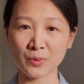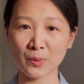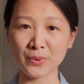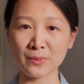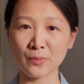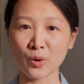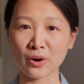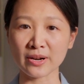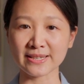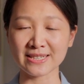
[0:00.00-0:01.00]
will be
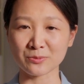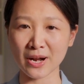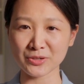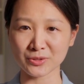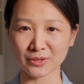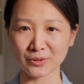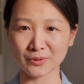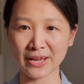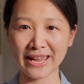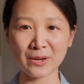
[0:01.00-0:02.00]
more directional